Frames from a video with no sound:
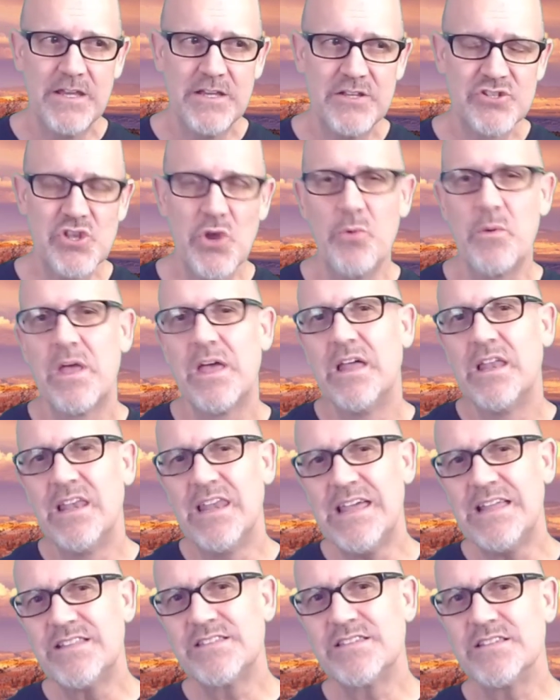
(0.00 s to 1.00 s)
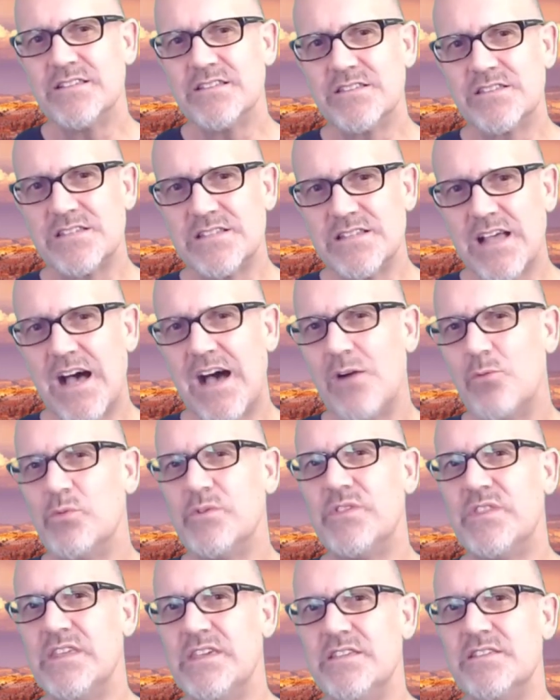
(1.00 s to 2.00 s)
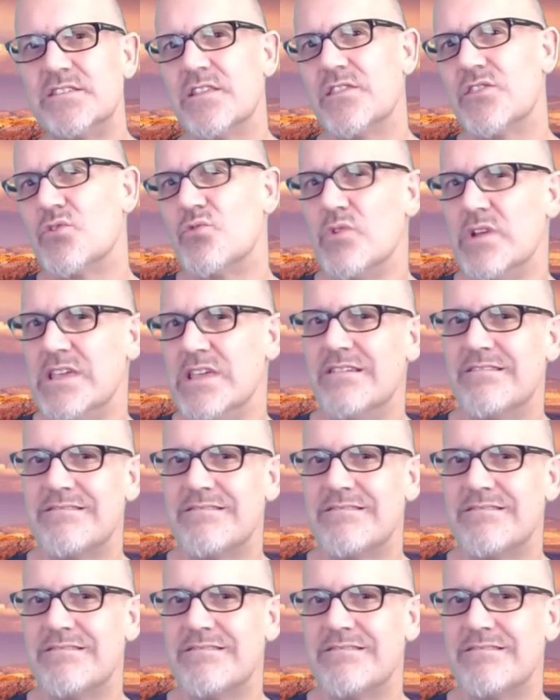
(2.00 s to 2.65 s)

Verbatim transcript: So let's start with these three